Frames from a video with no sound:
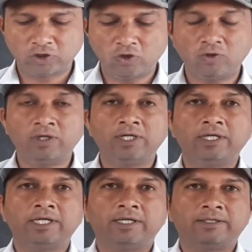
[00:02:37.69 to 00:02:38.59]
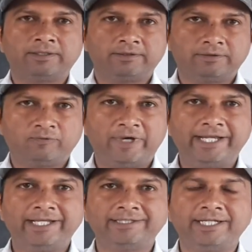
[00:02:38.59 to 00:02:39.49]
So
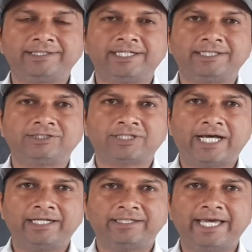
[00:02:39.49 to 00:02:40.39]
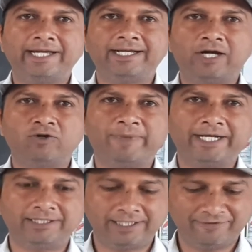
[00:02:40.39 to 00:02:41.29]
various research are carried out
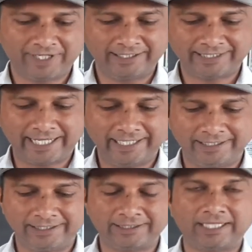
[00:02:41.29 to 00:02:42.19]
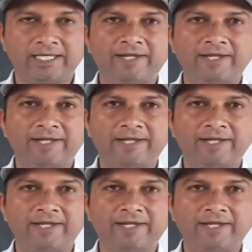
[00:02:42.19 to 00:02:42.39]
by the different scientists,